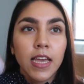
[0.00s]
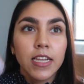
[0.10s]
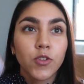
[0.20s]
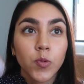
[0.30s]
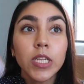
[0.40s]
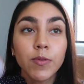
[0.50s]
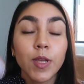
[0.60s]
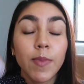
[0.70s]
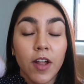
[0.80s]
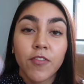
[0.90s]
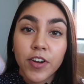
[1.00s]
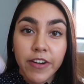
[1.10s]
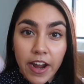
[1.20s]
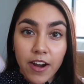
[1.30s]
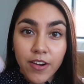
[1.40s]
is really, really bad for your
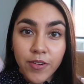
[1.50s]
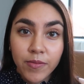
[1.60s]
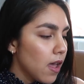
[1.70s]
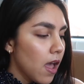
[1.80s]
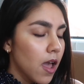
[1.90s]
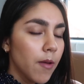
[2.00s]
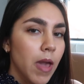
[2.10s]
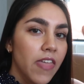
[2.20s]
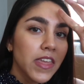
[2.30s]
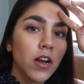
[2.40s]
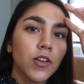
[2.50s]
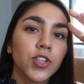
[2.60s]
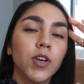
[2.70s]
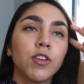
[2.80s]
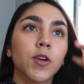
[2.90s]
hair. And then
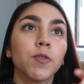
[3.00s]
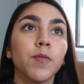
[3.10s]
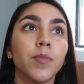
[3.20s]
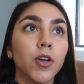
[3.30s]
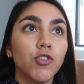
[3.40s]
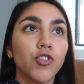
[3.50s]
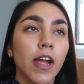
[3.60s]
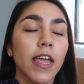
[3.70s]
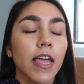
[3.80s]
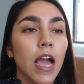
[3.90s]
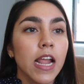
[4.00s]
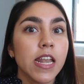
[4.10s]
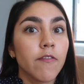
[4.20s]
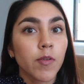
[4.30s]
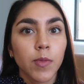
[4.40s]
also in terms of blow drying, I
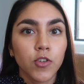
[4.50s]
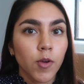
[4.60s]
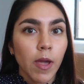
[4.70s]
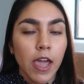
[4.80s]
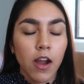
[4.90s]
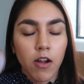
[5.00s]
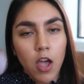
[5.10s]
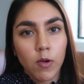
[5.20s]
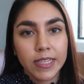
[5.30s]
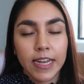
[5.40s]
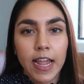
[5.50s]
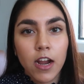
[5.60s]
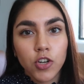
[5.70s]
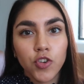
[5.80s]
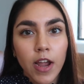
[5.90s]
never blow dry my hair. I always let it
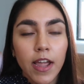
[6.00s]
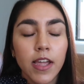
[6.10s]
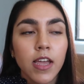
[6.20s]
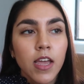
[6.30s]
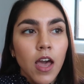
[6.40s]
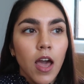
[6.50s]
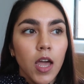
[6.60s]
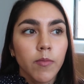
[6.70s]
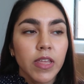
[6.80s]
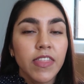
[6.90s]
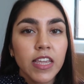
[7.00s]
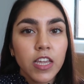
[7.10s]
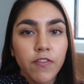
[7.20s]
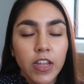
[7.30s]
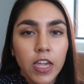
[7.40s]
air dry in the
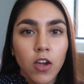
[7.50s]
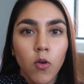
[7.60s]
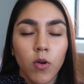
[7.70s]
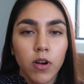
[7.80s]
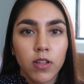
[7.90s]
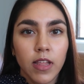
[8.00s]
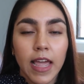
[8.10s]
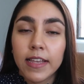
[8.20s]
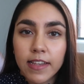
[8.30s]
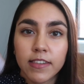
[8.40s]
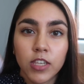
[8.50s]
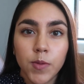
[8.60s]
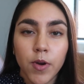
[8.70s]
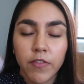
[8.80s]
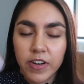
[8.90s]
evening or like as I
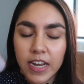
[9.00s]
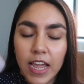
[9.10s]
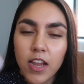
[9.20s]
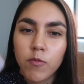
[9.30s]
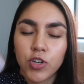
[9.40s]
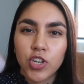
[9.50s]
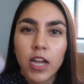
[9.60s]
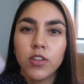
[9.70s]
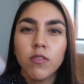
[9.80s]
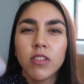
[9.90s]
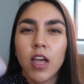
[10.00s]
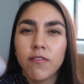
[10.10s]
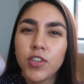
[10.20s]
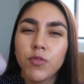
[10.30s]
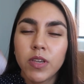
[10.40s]
sleep overnight, which I don't
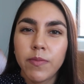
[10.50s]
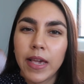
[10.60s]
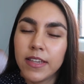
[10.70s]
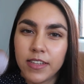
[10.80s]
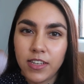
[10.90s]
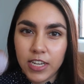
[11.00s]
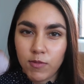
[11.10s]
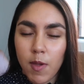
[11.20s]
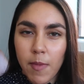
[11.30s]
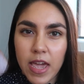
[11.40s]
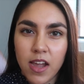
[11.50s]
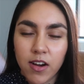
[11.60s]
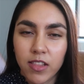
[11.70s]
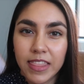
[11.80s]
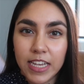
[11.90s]
love doing because it does make my
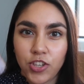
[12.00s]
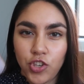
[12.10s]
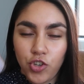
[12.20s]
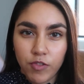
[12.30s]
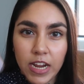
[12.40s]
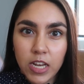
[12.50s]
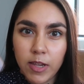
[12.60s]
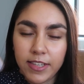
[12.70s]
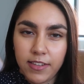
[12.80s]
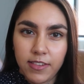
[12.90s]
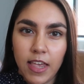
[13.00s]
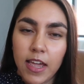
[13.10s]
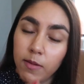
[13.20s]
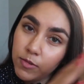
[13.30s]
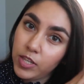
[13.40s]
hair less straight because it's
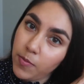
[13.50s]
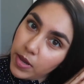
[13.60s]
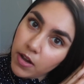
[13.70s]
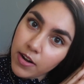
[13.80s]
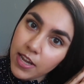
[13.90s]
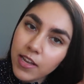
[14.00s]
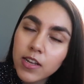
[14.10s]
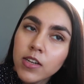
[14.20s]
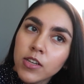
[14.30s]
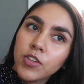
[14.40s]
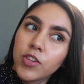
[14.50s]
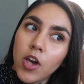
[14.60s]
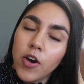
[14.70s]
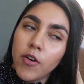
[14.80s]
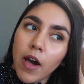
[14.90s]
like I'm sleeping on it.
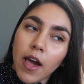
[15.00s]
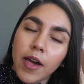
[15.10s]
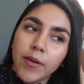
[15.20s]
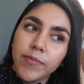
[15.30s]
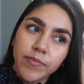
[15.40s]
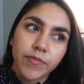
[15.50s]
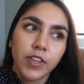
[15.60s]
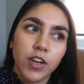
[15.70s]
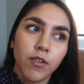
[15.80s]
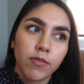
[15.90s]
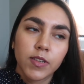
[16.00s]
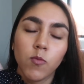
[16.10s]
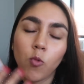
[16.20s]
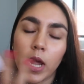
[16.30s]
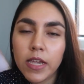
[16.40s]
So, you know,
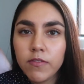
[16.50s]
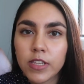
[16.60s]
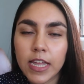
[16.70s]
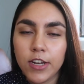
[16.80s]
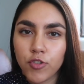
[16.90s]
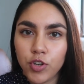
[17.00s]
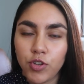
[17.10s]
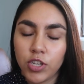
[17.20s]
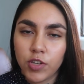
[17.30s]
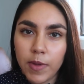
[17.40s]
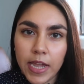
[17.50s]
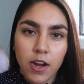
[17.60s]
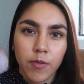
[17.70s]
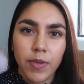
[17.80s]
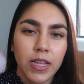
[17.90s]
some waves get introduced into my
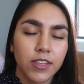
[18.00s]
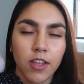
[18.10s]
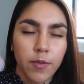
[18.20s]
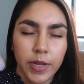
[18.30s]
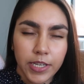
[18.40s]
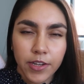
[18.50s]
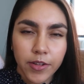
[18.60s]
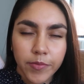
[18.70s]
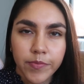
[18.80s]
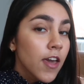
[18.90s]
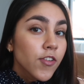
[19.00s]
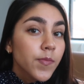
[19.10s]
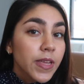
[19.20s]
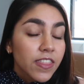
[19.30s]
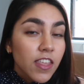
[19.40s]
hair, but it's not a big deal. Another
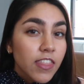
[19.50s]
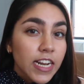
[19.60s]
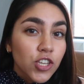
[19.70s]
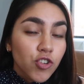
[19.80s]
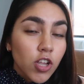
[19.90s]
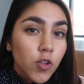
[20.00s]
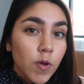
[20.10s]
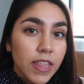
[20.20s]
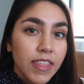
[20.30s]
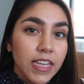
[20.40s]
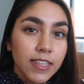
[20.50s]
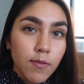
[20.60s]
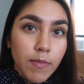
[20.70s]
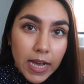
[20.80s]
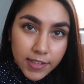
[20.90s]
big thing that I struggle with
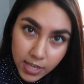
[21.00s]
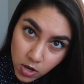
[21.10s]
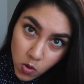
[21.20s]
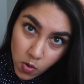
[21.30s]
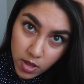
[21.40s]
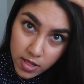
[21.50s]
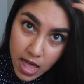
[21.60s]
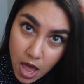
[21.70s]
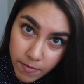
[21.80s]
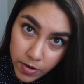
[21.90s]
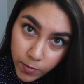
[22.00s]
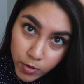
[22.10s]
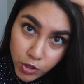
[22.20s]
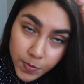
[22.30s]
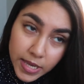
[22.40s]
is masking oil at my
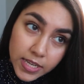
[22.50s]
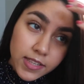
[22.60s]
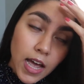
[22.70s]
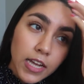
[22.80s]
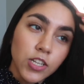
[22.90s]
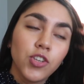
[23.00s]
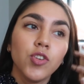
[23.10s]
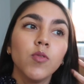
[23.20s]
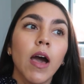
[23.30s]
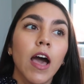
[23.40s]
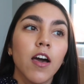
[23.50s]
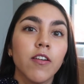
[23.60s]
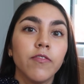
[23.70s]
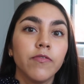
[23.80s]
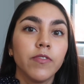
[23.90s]
roots because I do
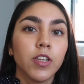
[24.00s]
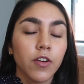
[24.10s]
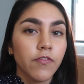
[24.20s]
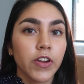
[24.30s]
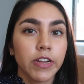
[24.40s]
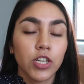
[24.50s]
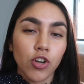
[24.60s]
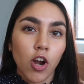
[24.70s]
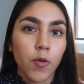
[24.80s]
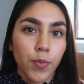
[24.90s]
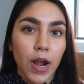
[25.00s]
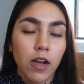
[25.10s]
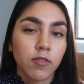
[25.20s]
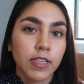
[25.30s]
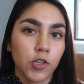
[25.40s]
have, you know, very dark
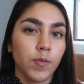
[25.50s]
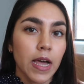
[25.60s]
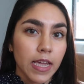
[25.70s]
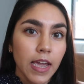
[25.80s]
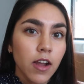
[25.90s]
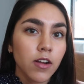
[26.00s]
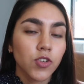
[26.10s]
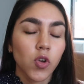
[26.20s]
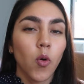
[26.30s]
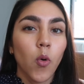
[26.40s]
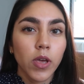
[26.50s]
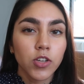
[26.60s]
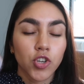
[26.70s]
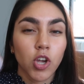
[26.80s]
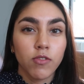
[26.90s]
brown / black hair. So
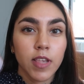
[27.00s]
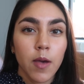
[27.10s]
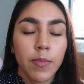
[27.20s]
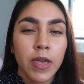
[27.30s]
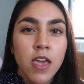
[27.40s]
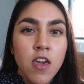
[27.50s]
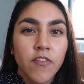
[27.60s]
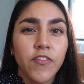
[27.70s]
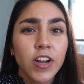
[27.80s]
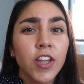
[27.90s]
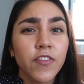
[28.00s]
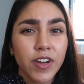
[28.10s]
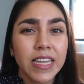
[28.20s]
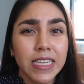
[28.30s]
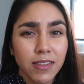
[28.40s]
oil shows up very,
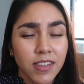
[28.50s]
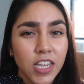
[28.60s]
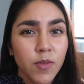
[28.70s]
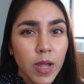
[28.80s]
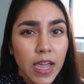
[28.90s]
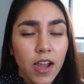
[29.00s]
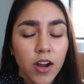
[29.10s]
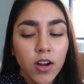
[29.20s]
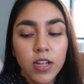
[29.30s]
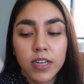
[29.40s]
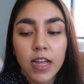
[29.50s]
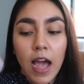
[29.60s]
very easily in my hair and